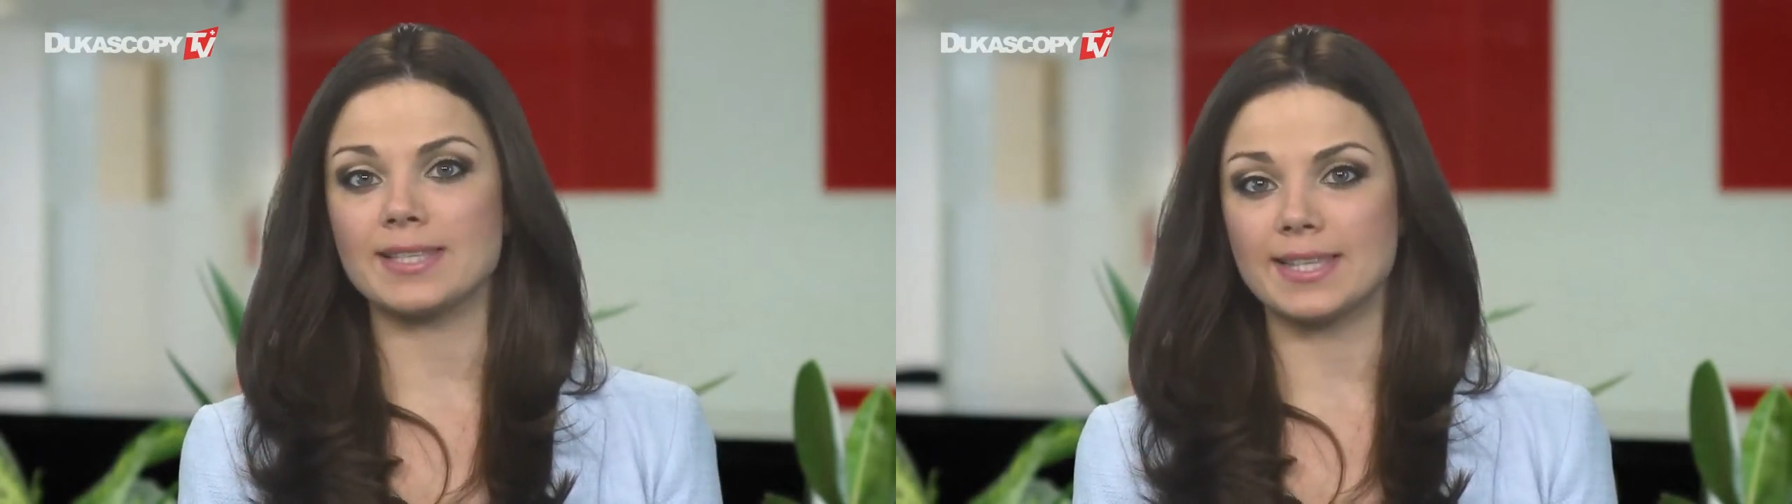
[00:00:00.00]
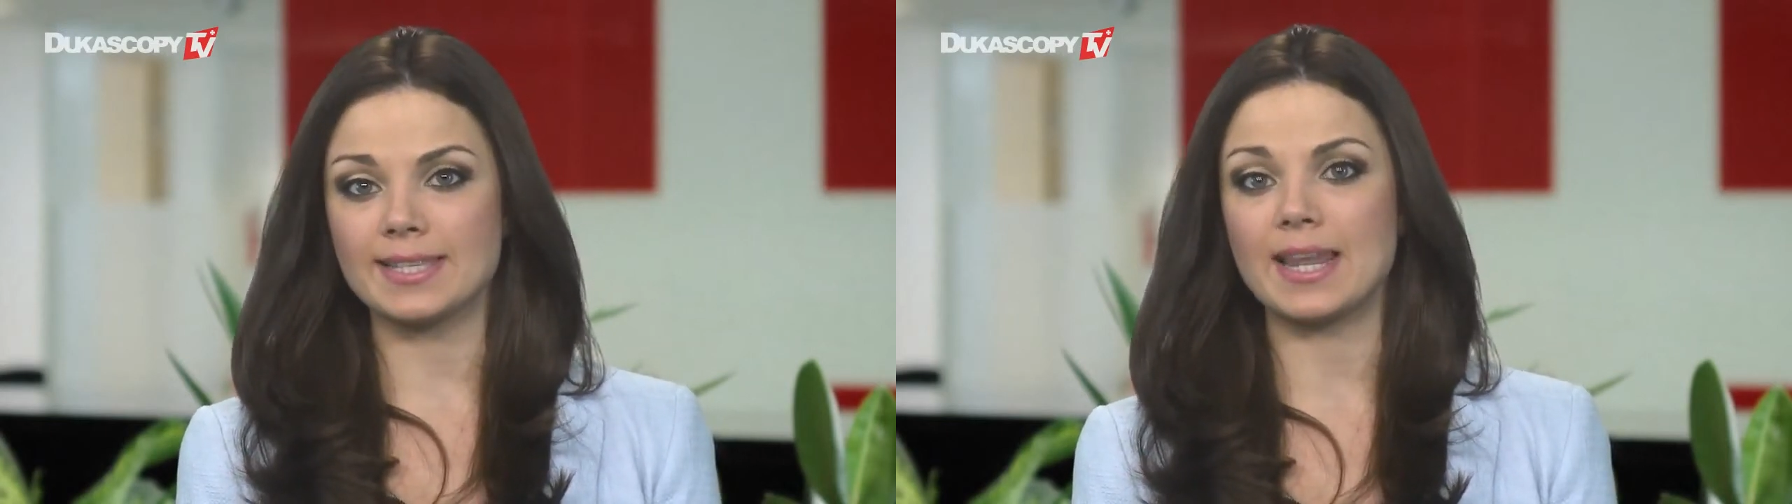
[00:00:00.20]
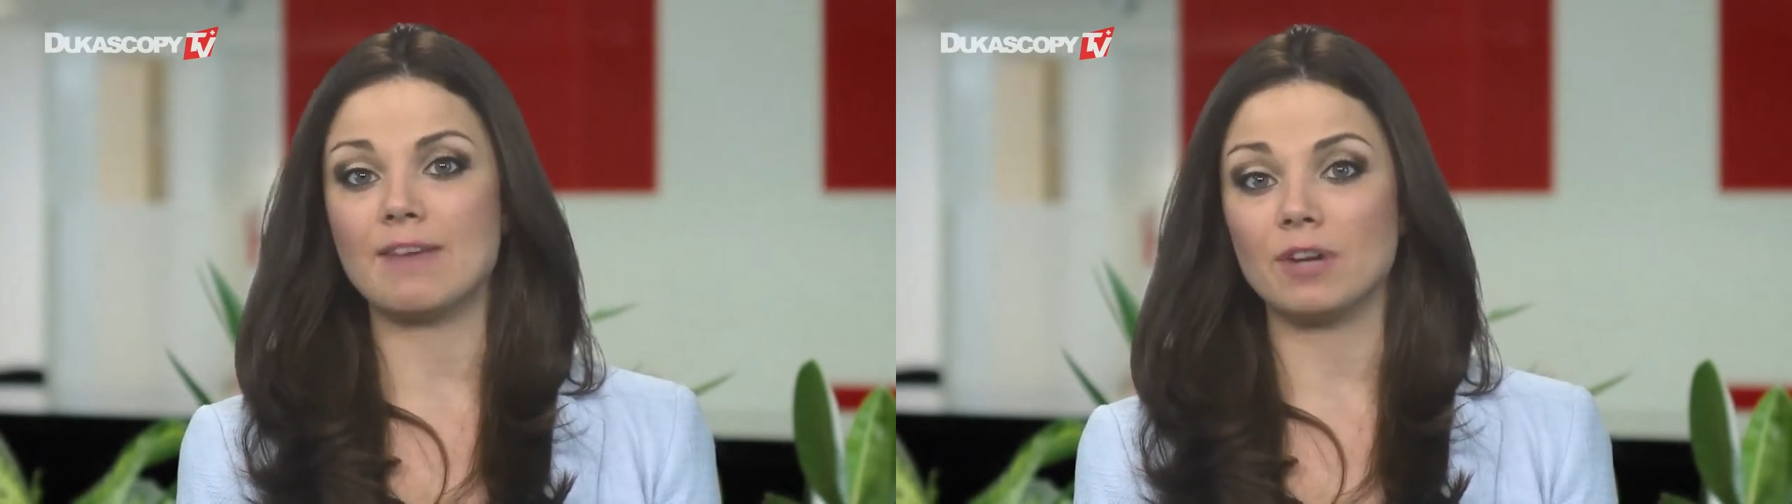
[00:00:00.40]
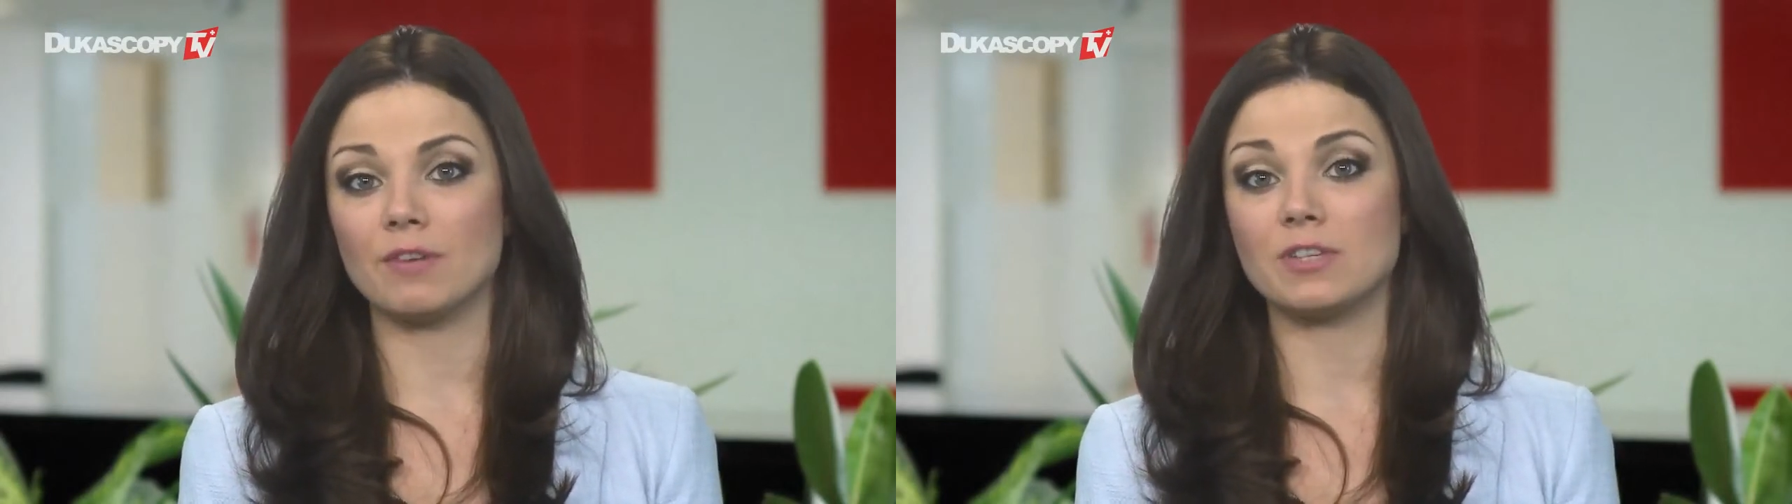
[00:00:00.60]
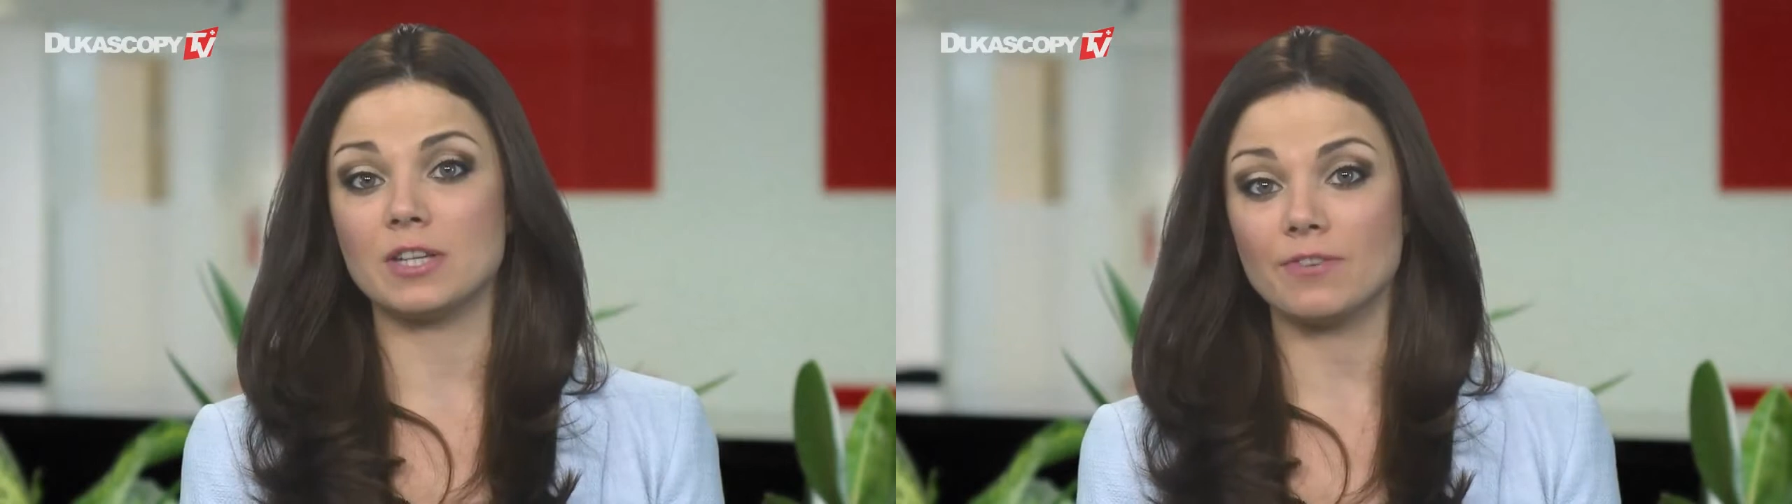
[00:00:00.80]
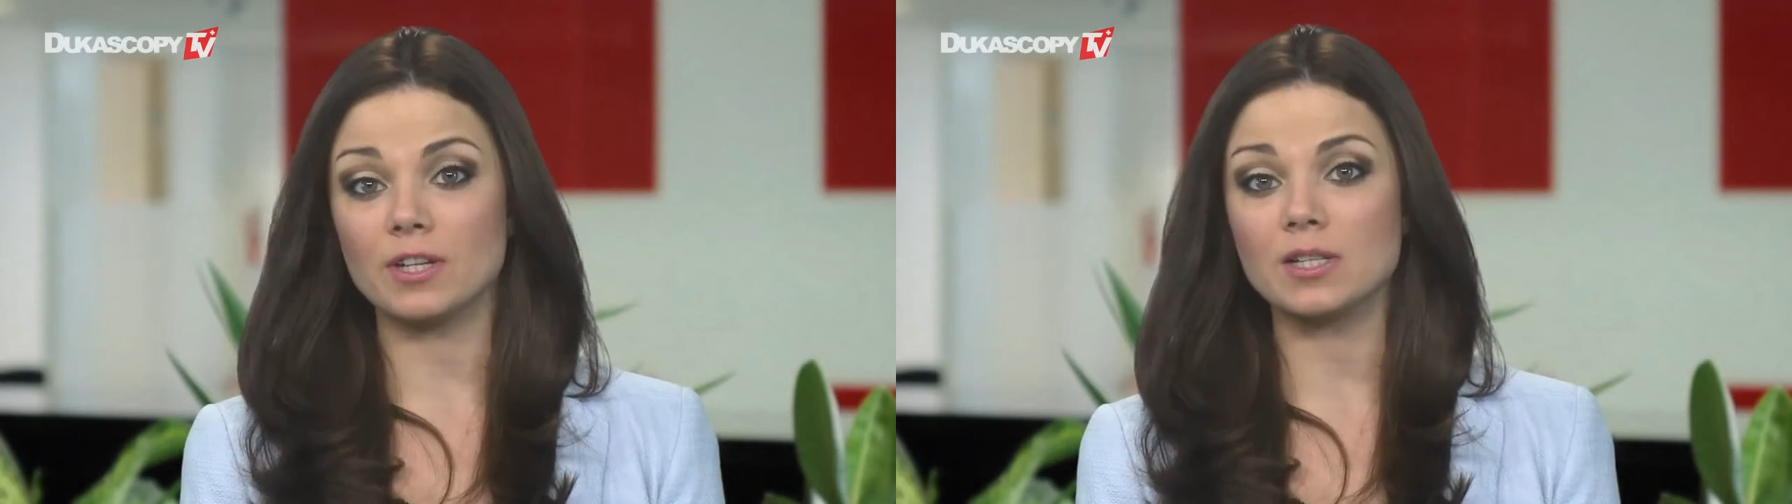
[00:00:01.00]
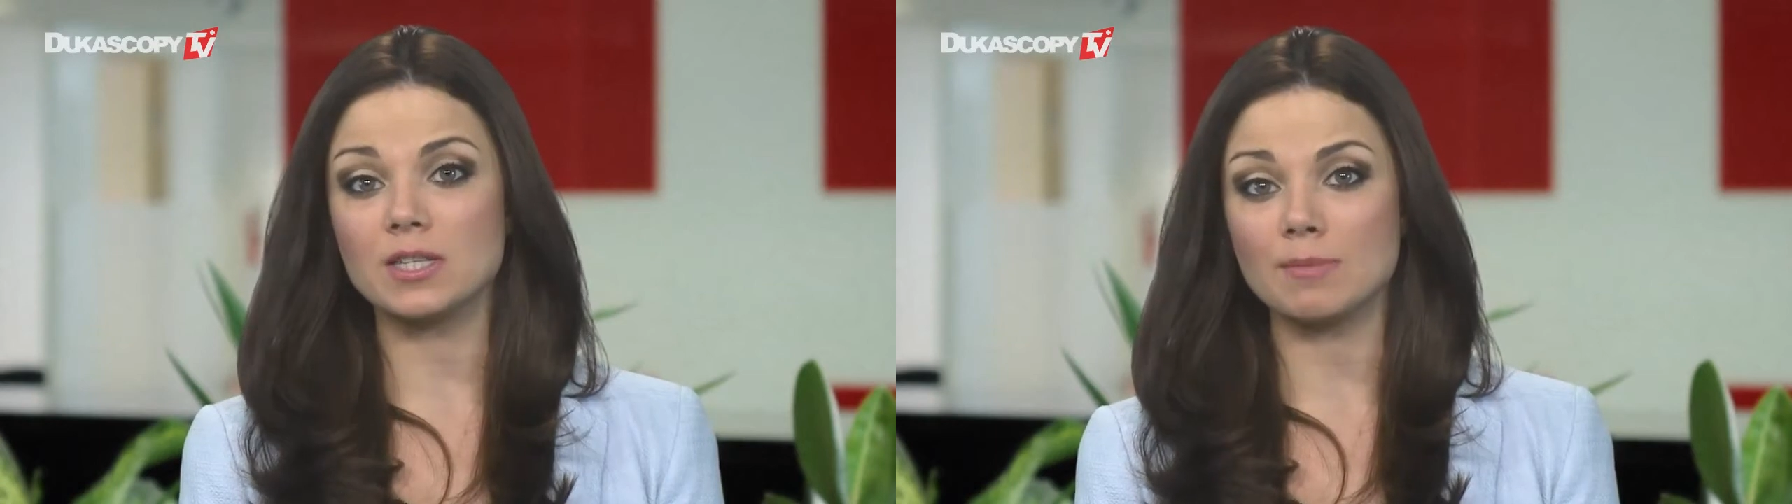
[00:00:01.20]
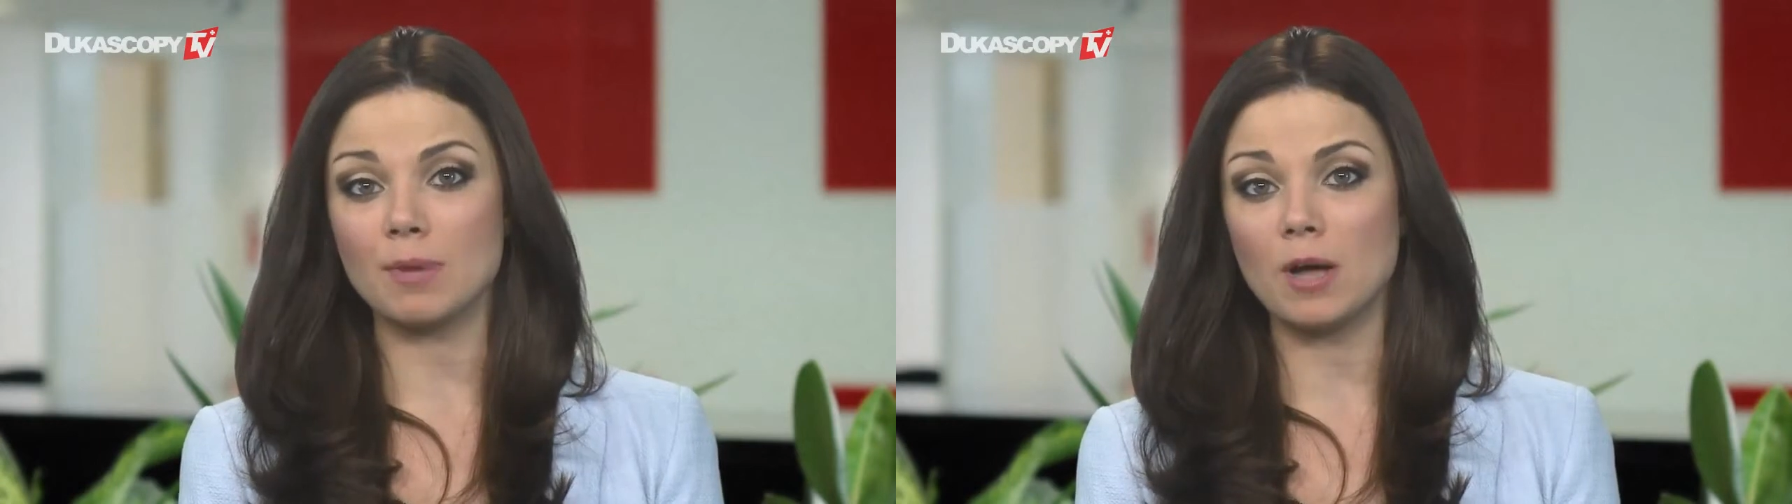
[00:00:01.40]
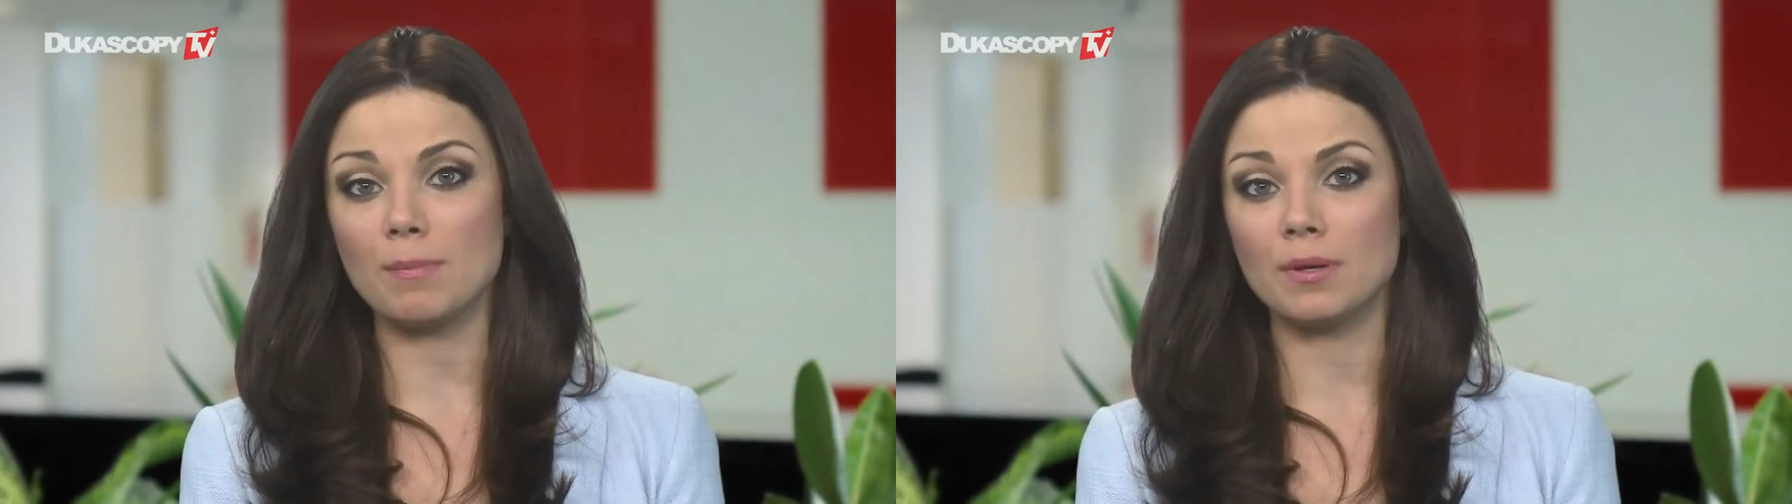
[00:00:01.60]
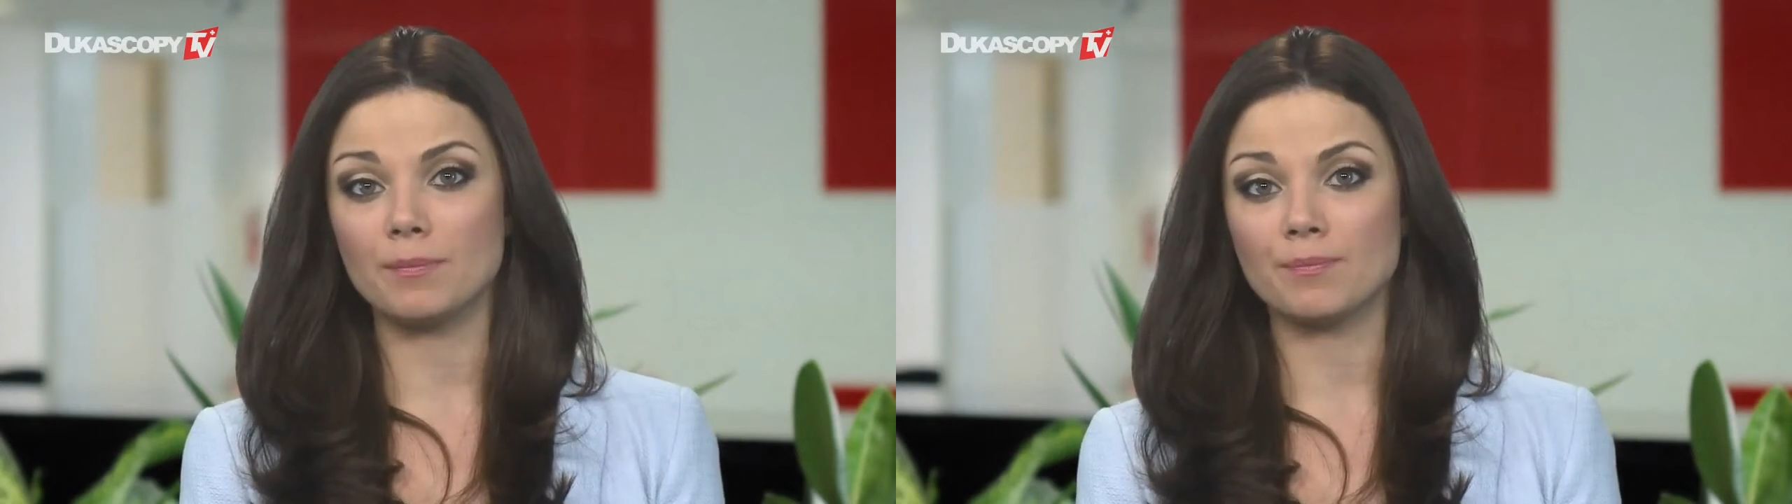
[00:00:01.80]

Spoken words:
this level of difficulty, Bob?